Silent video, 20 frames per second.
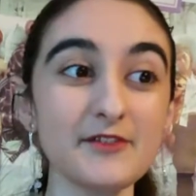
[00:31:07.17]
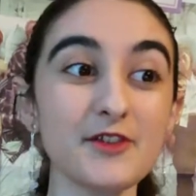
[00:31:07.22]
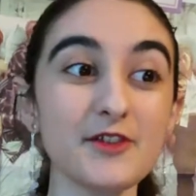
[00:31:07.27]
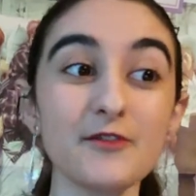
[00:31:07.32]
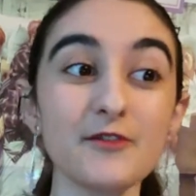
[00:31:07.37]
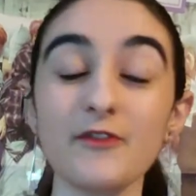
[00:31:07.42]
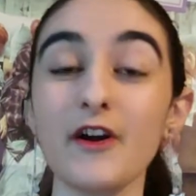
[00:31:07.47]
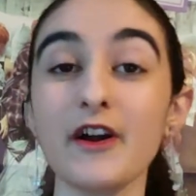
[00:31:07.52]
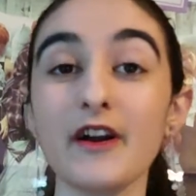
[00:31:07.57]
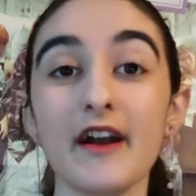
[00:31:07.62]

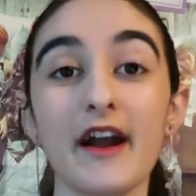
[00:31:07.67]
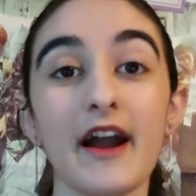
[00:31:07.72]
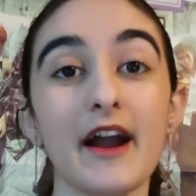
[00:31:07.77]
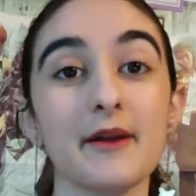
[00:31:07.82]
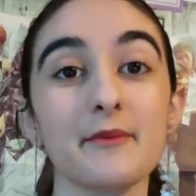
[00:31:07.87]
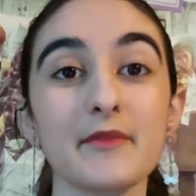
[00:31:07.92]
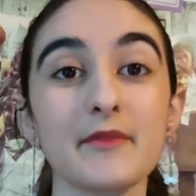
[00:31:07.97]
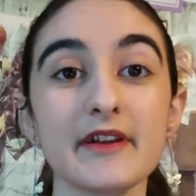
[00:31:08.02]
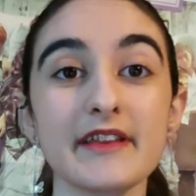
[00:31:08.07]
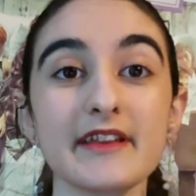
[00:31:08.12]
far
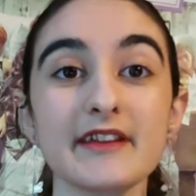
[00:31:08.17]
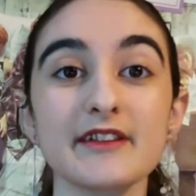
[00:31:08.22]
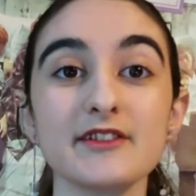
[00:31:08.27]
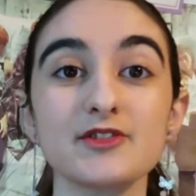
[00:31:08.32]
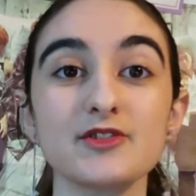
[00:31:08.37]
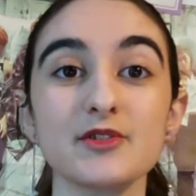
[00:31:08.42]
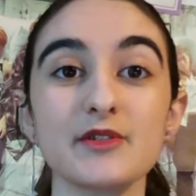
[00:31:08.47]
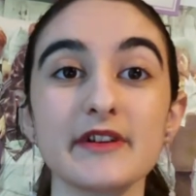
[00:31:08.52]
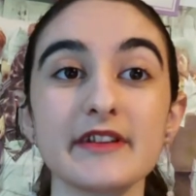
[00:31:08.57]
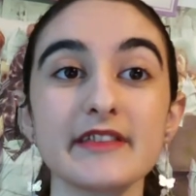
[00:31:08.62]
I'm really
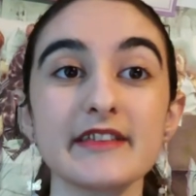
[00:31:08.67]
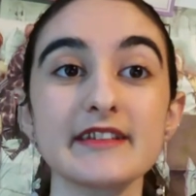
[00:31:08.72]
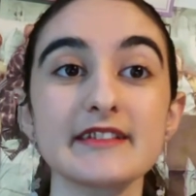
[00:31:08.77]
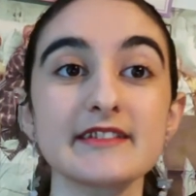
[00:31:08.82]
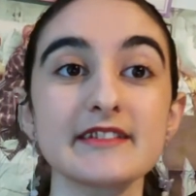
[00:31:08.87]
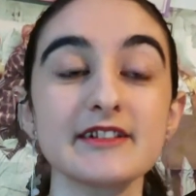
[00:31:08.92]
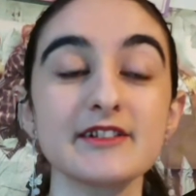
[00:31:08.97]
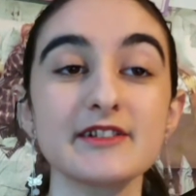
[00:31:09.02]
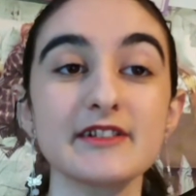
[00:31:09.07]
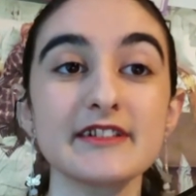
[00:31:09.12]
enjoying the
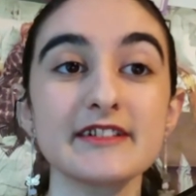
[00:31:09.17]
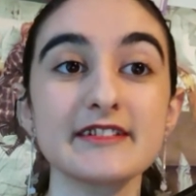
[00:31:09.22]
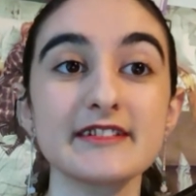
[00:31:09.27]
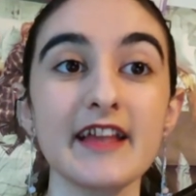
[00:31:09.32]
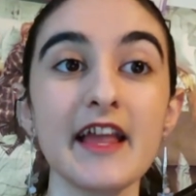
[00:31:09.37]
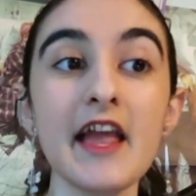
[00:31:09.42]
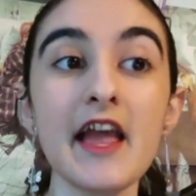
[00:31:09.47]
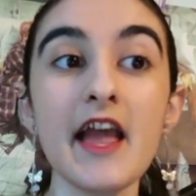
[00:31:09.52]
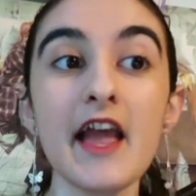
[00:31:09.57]
series.